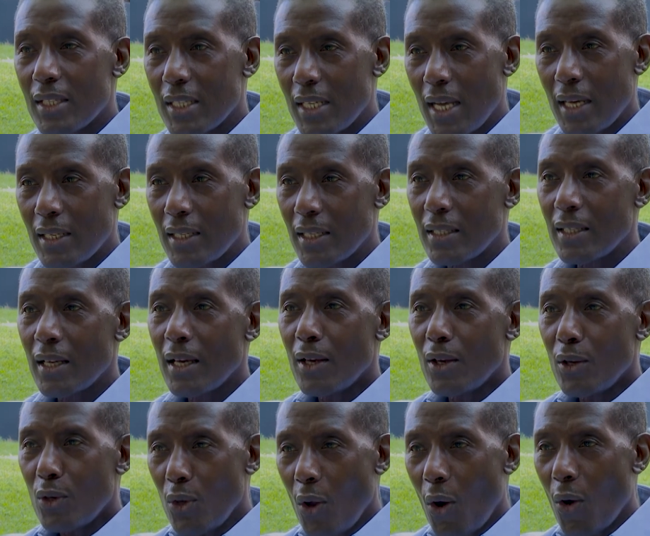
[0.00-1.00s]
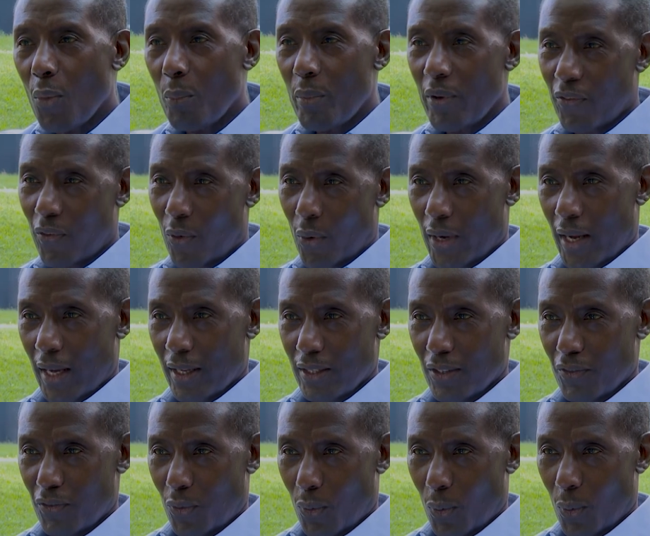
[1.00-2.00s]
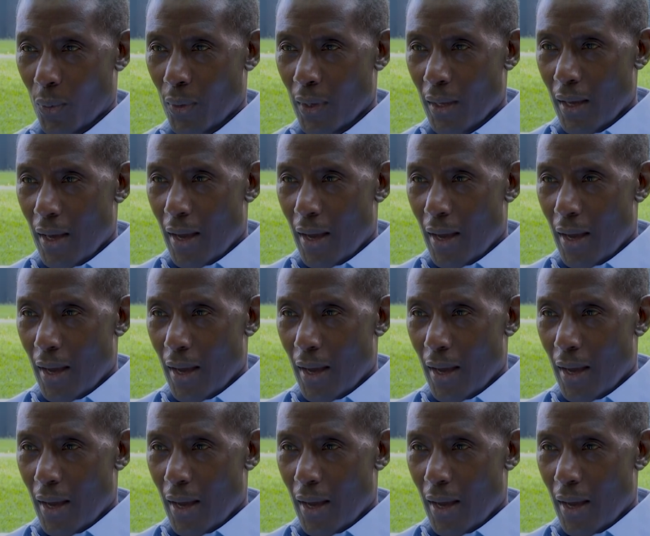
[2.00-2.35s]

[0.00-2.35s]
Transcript: started long before 94.